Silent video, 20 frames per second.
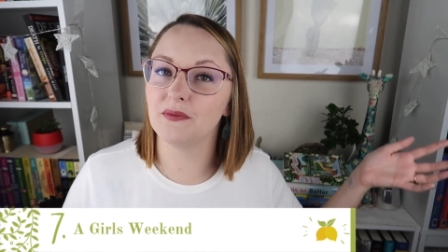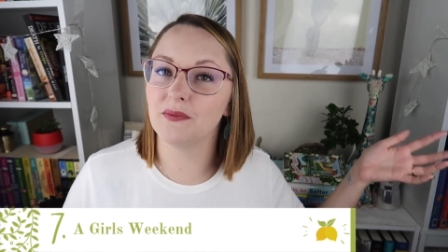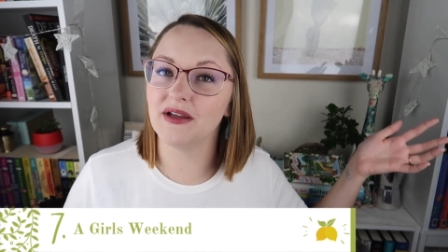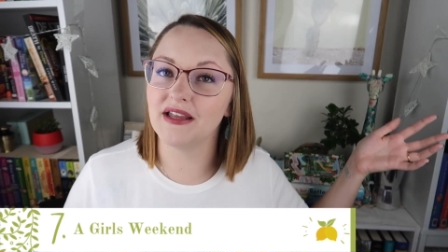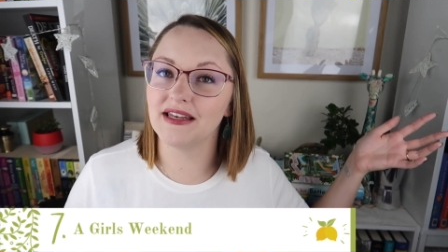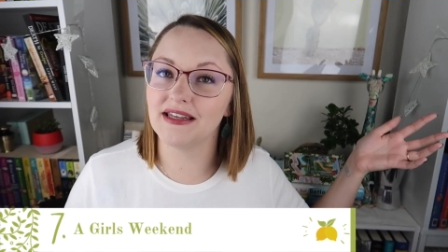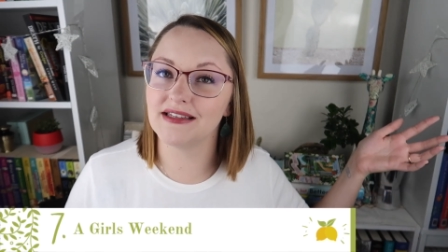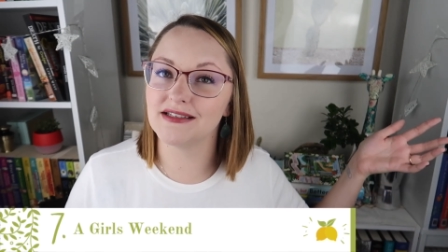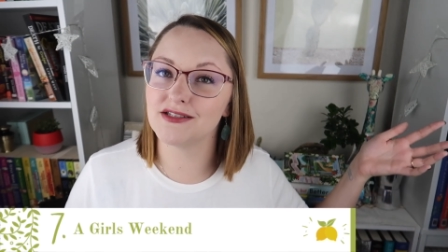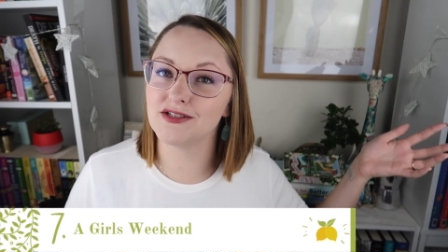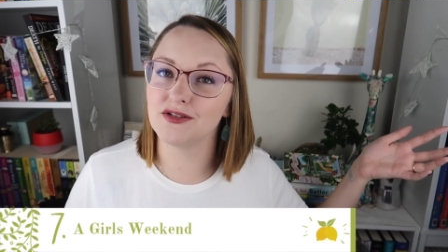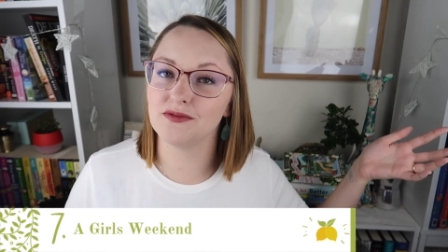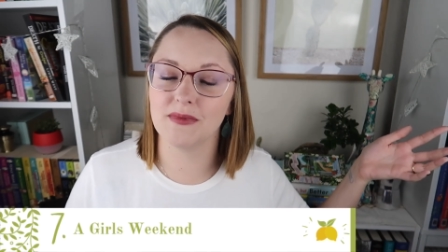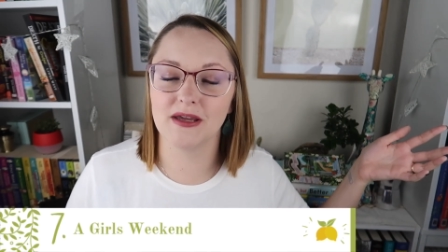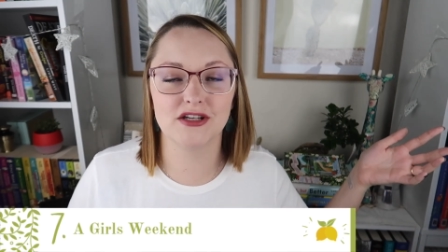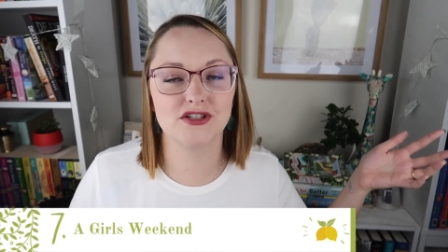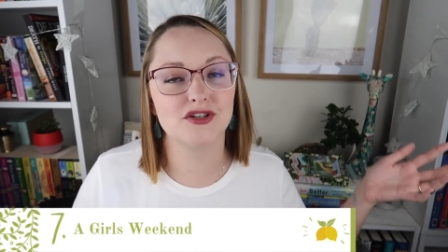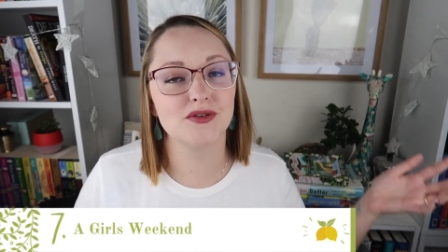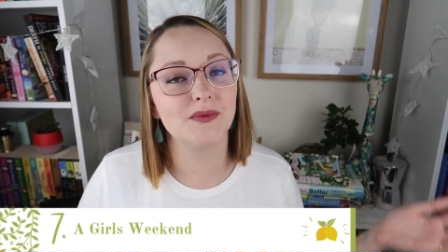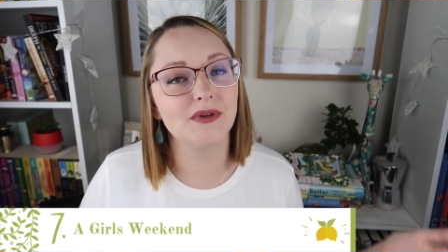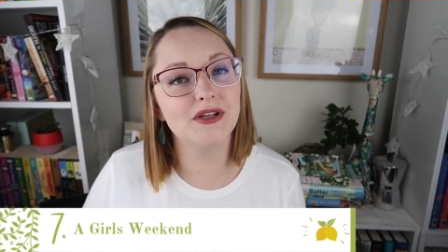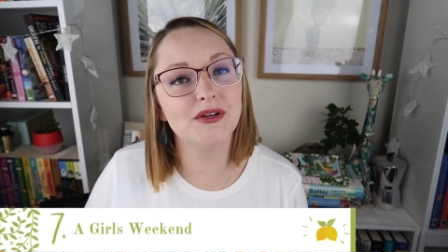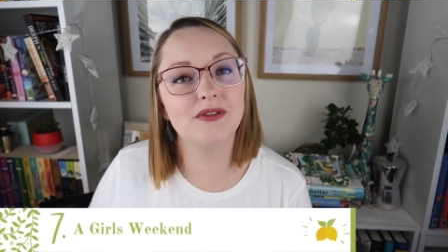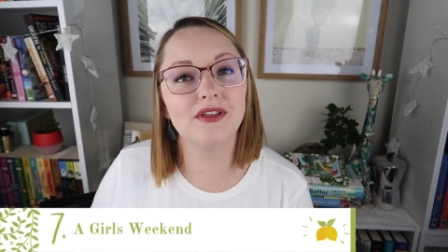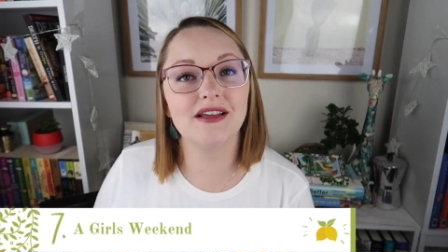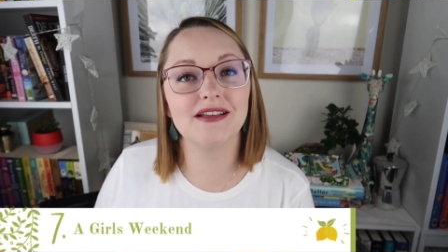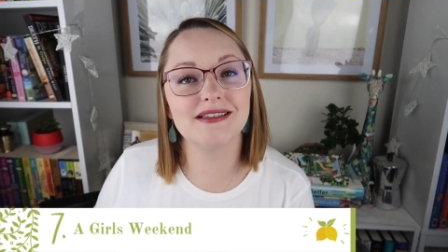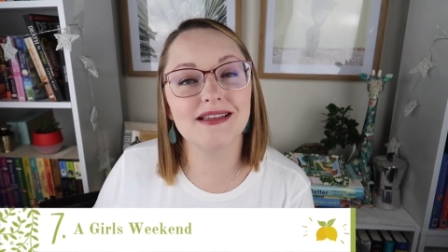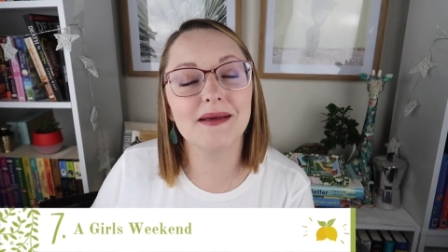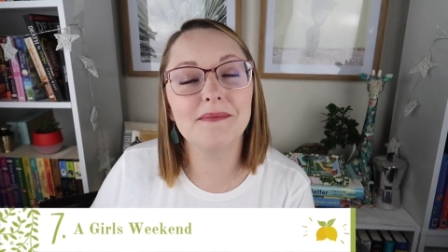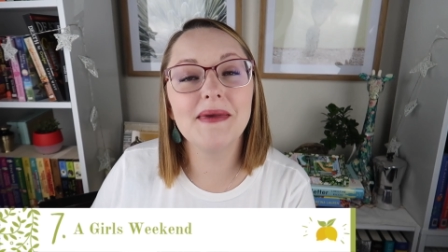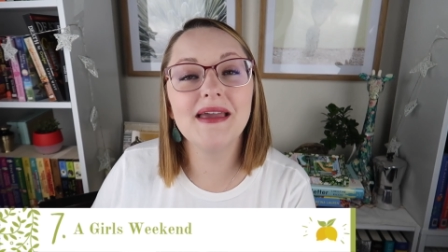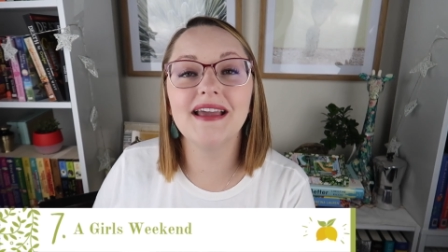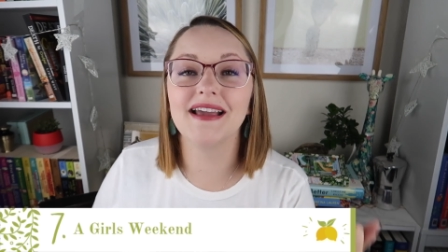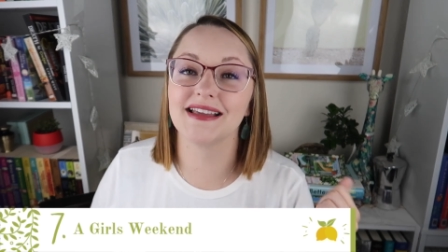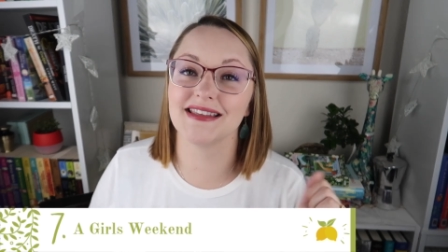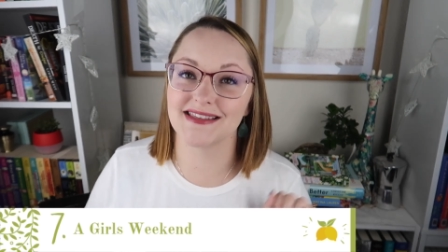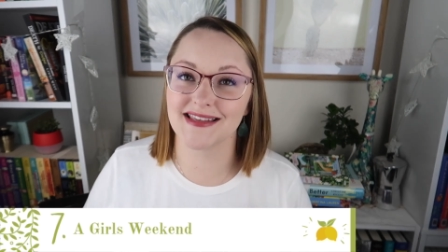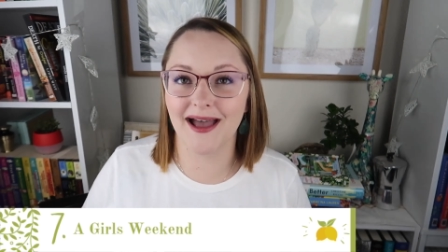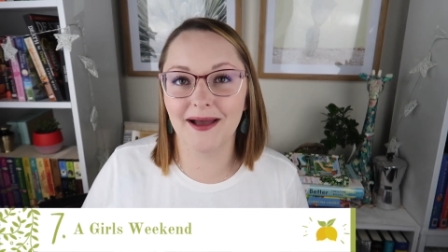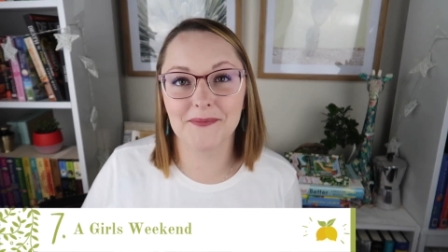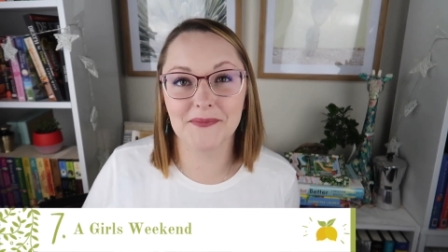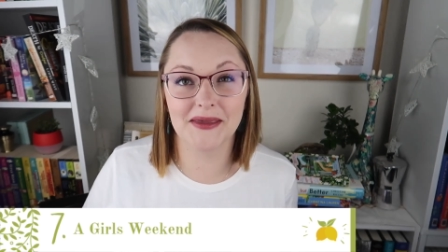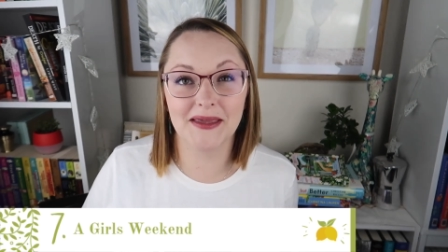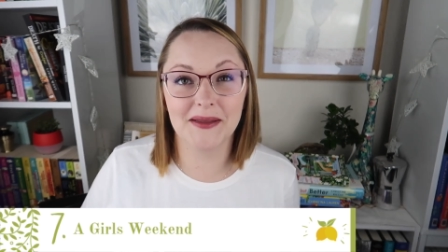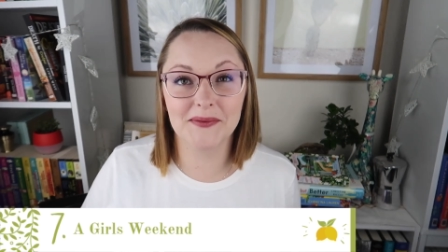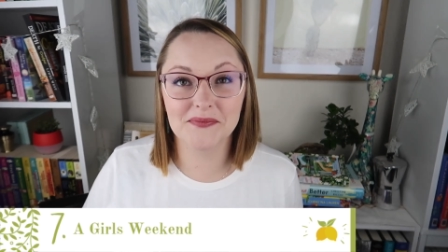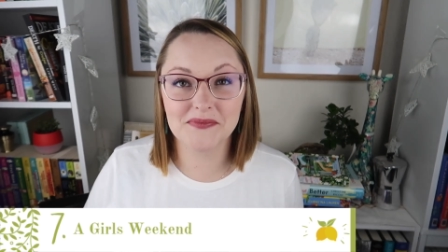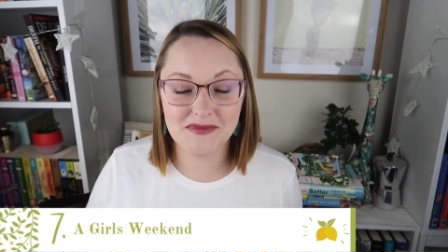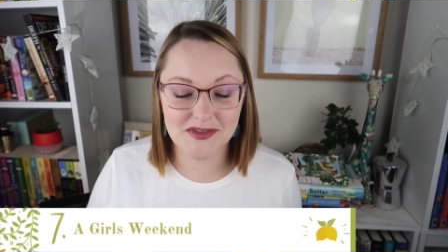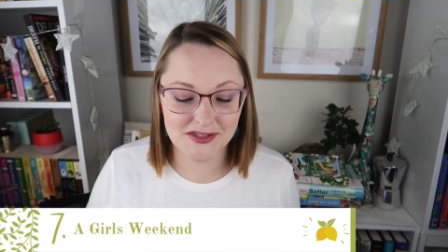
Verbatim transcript: we need to make sure we do things that make us happy.